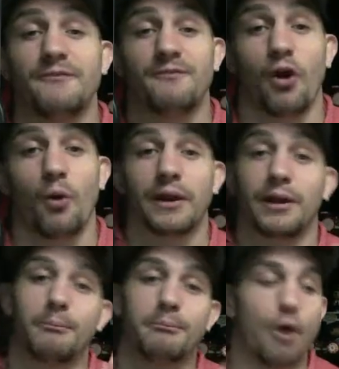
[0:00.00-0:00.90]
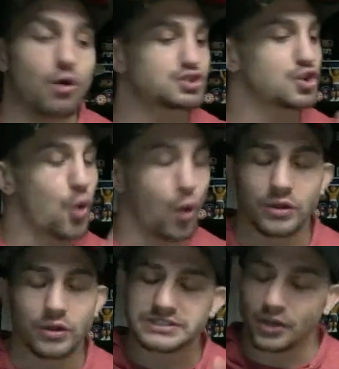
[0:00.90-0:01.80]
one of the most coolest
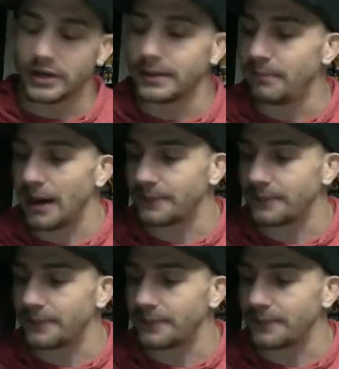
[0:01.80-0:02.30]
looking pops.